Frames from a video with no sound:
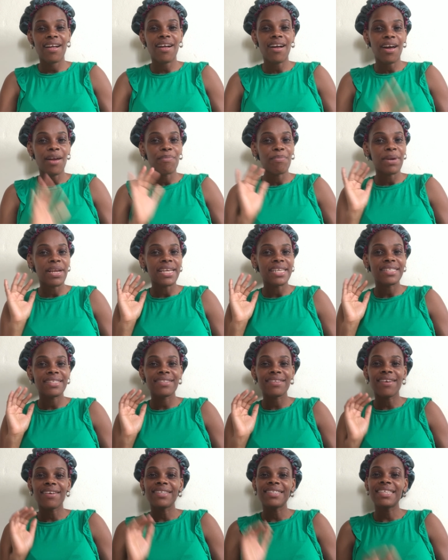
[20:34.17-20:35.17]
God
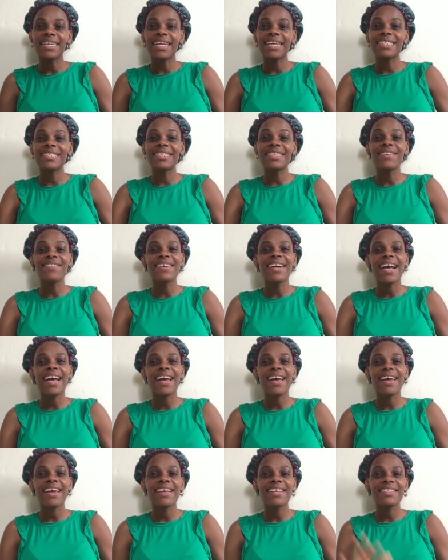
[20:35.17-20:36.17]
bless. Until I see you
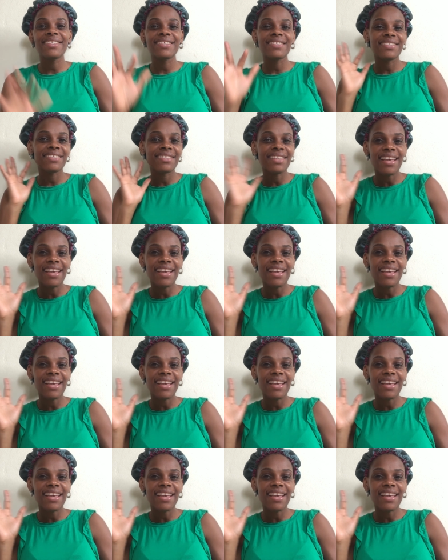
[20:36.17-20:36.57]
guys